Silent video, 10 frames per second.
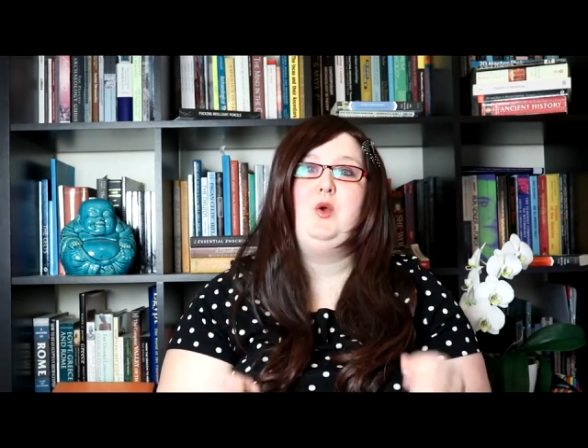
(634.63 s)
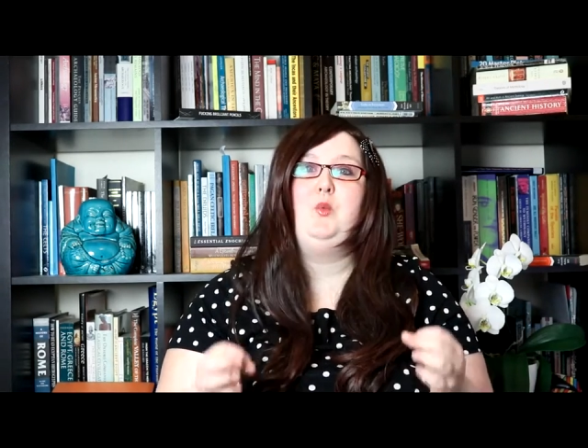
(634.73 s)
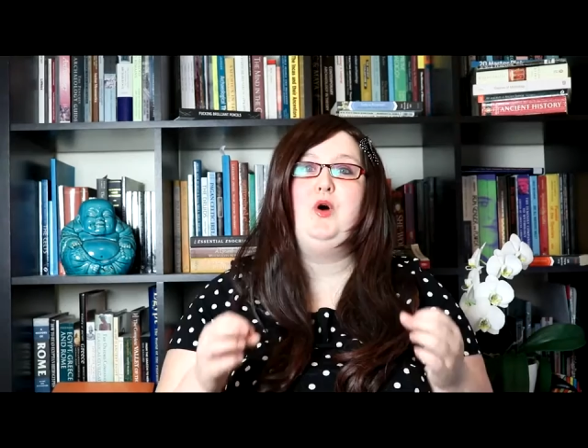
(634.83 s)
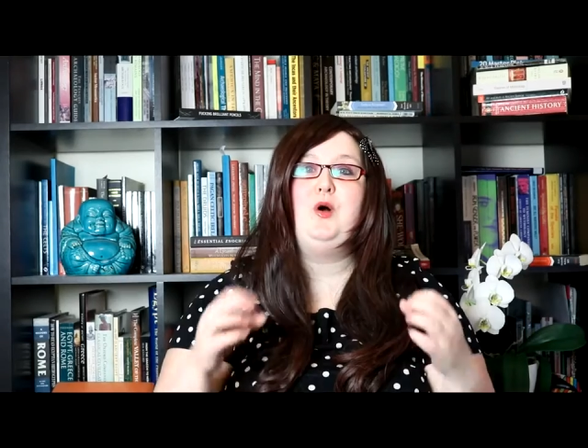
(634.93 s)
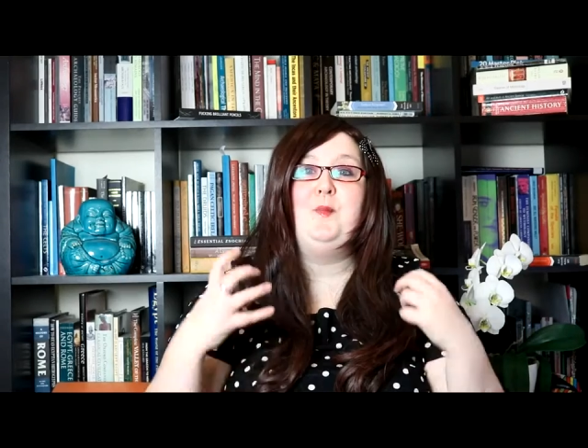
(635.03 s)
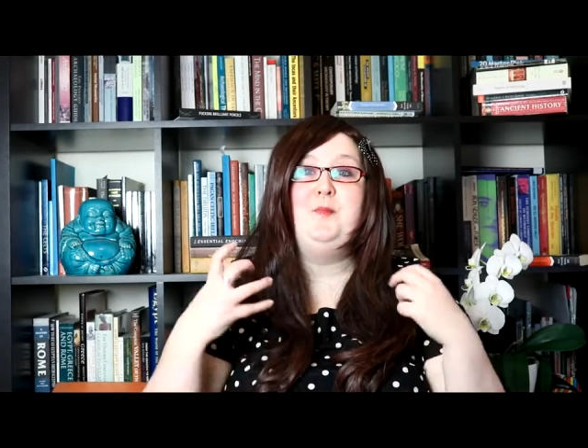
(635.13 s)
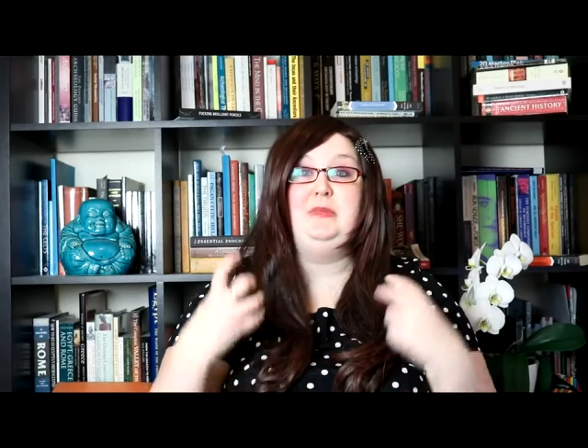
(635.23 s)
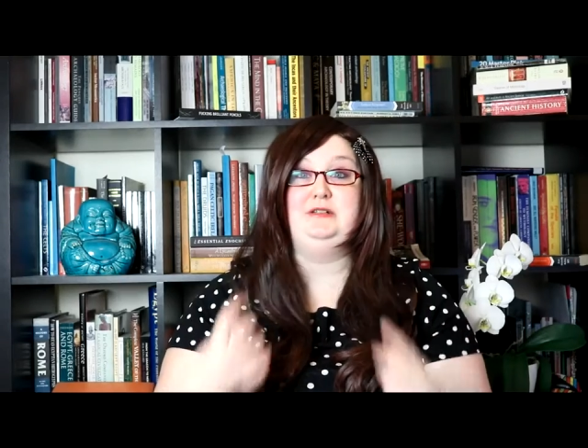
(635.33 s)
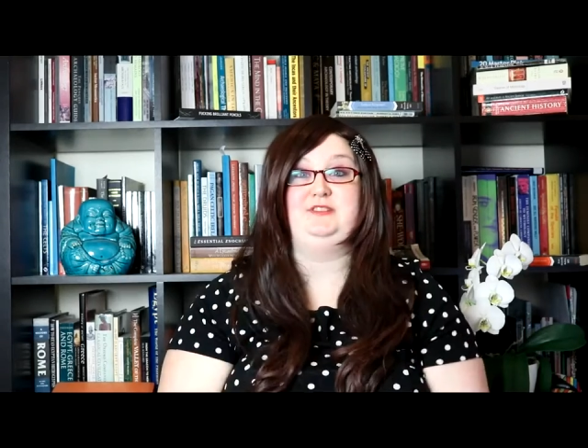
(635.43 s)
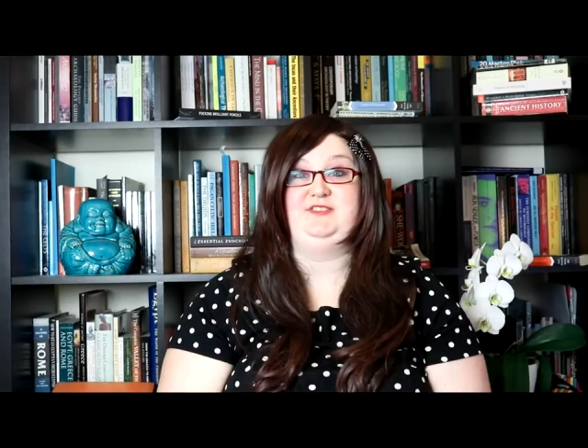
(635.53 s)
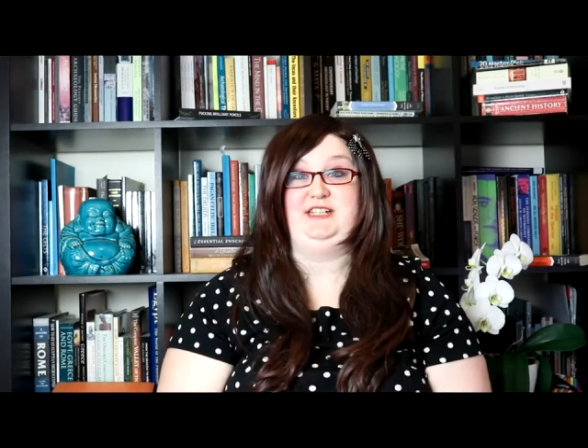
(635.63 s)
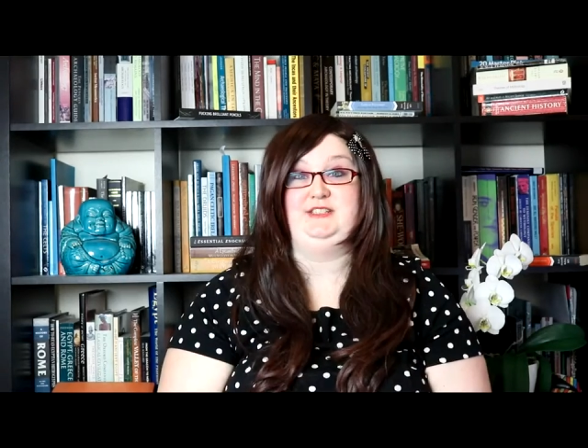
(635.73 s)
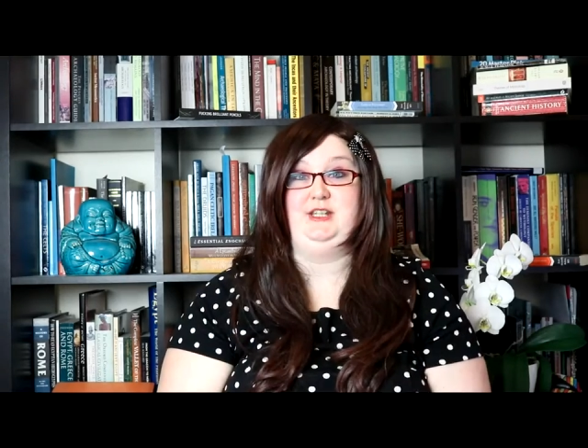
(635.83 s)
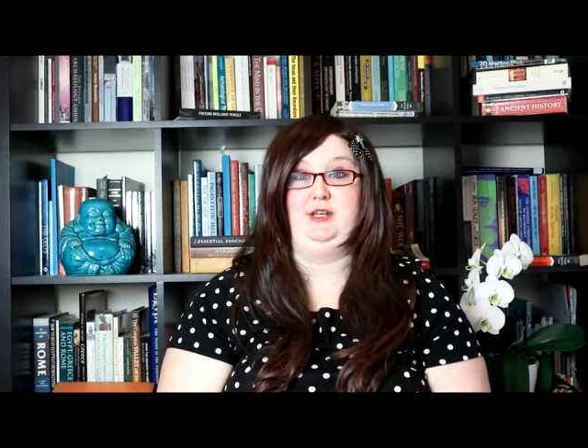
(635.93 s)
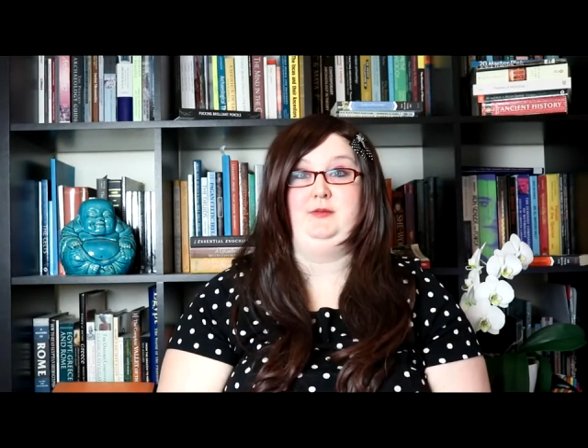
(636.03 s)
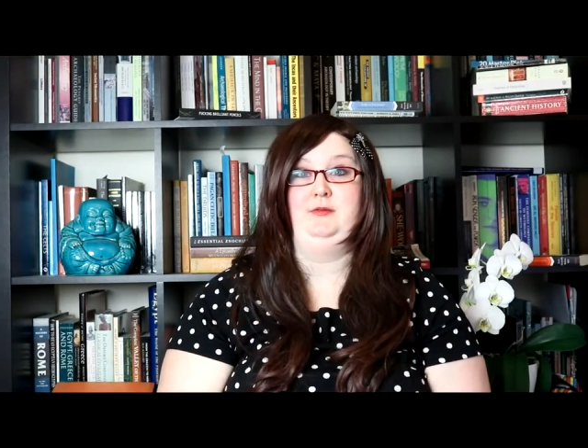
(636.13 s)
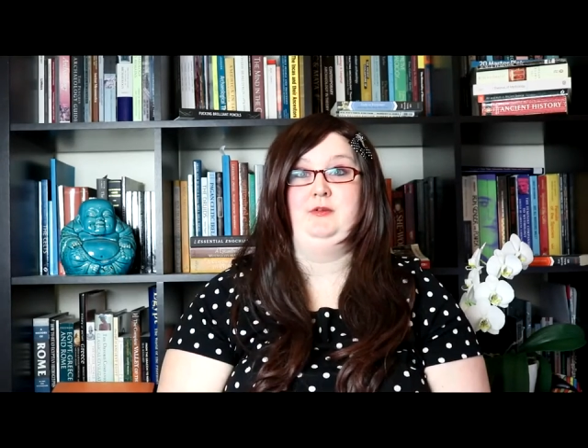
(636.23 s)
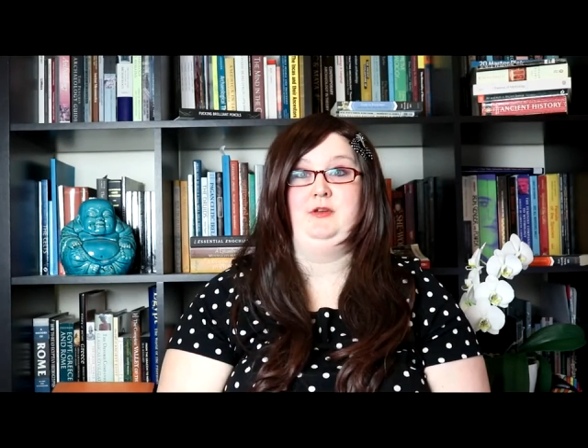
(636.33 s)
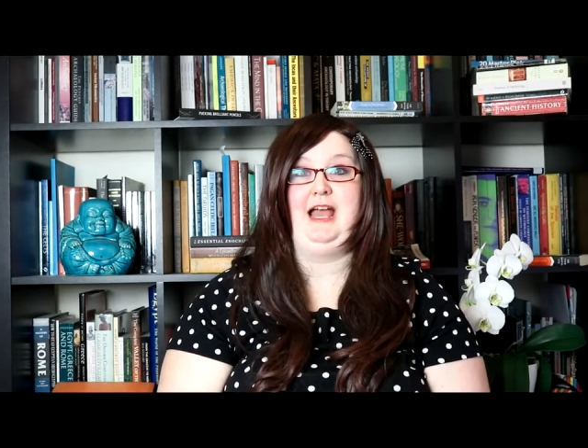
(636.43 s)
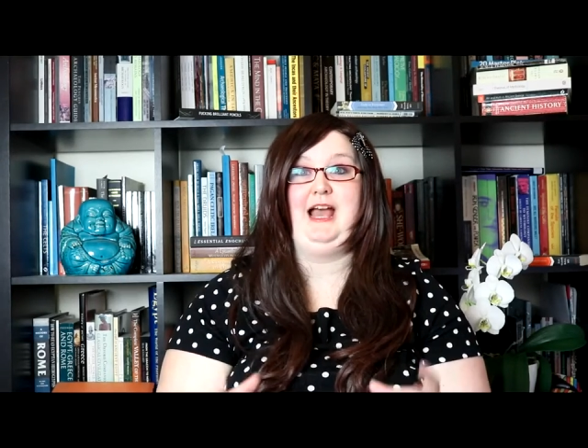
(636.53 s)
What motivates you?
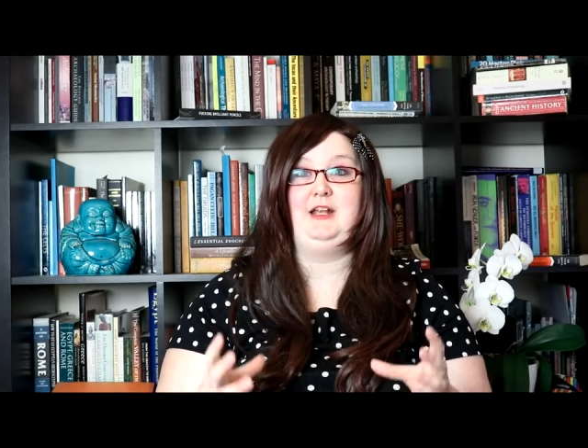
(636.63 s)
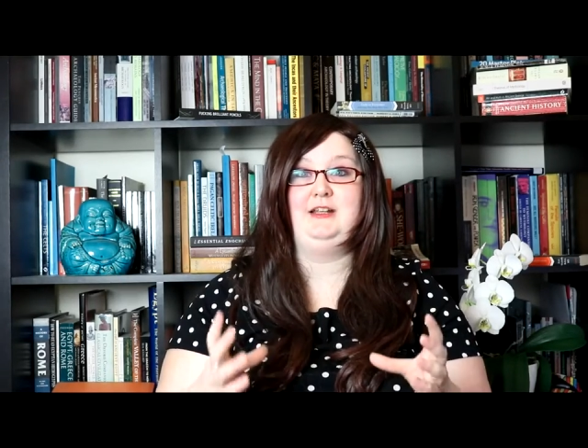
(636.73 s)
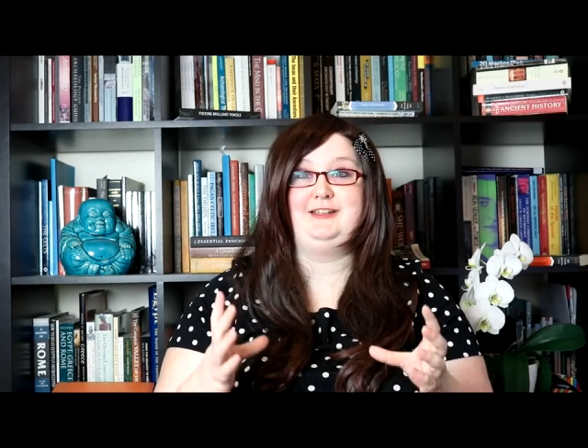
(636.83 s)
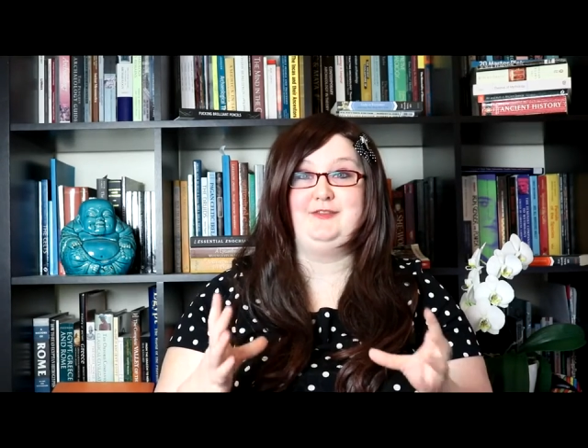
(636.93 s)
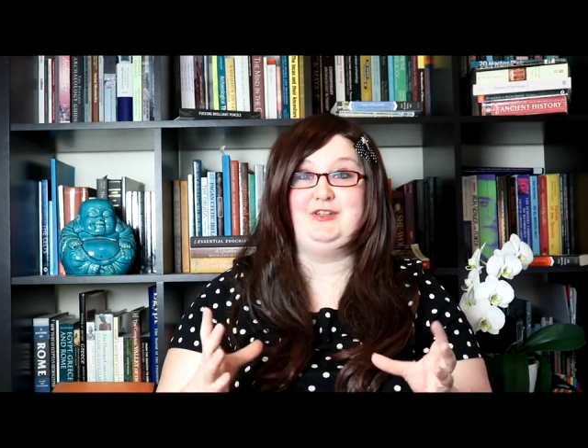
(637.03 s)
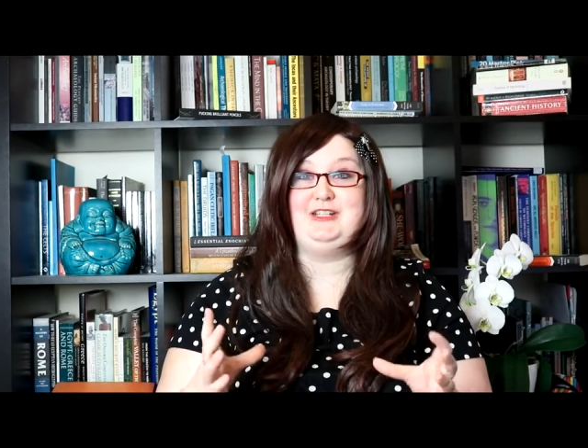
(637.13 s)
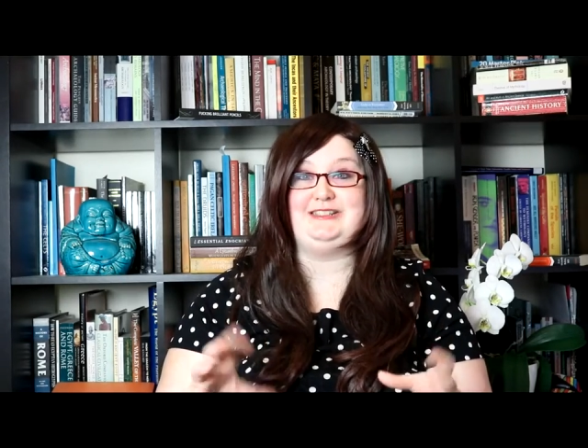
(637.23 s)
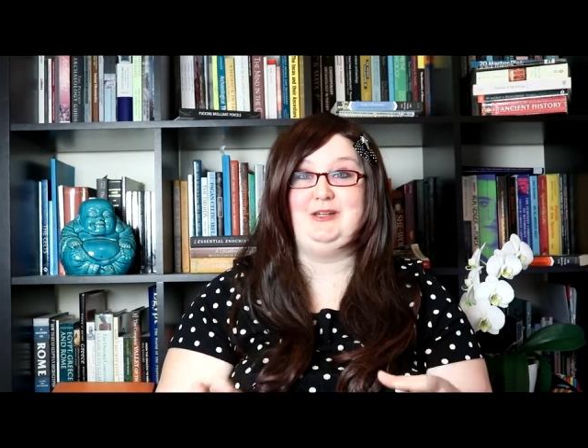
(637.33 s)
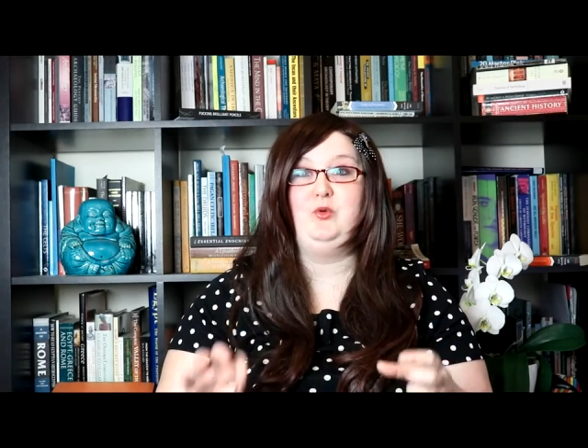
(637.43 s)
And conversely,